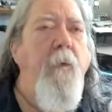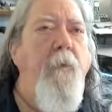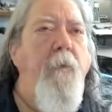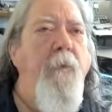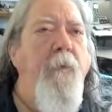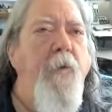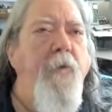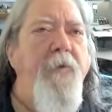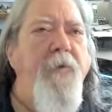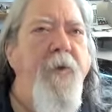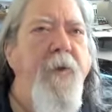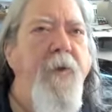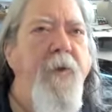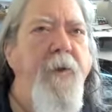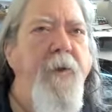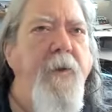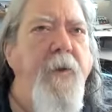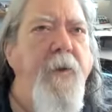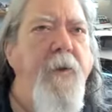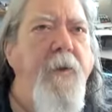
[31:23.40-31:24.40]
There's
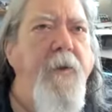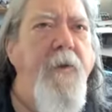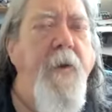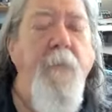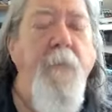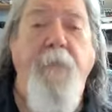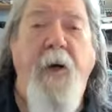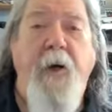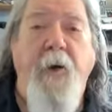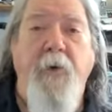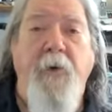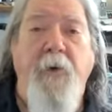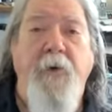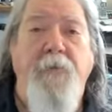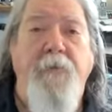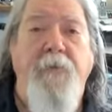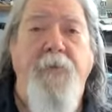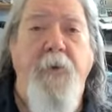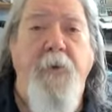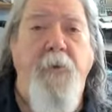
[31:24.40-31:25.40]
a uh,
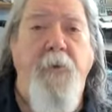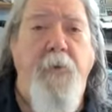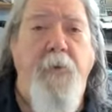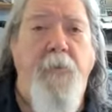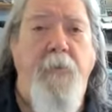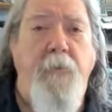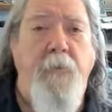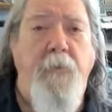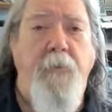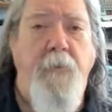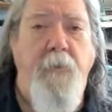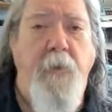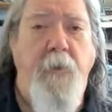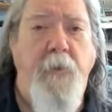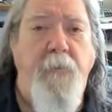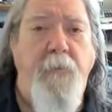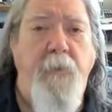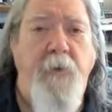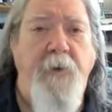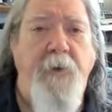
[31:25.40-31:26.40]
comparative view
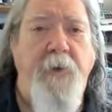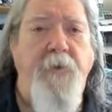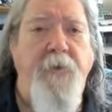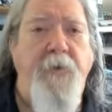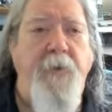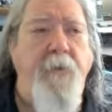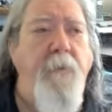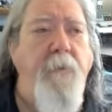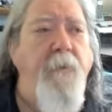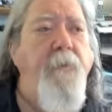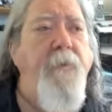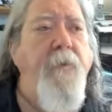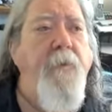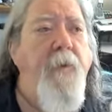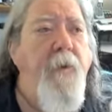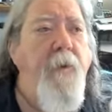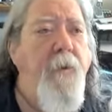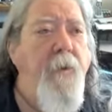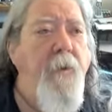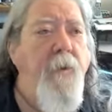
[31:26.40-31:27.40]
of religion,
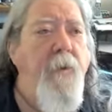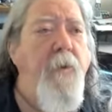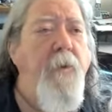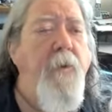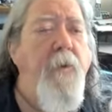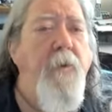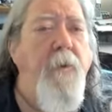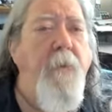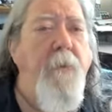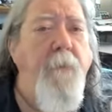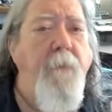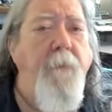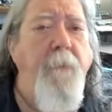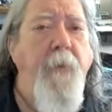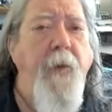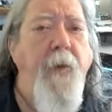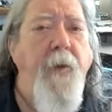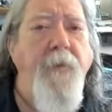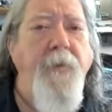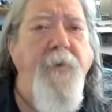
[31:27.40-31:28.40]

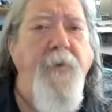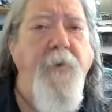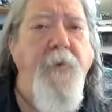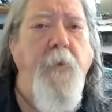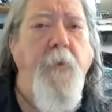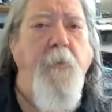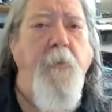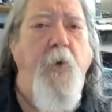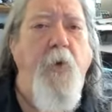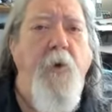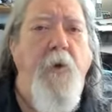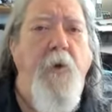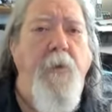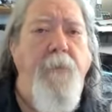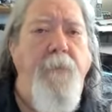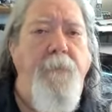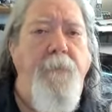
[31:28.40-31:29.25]
and still more.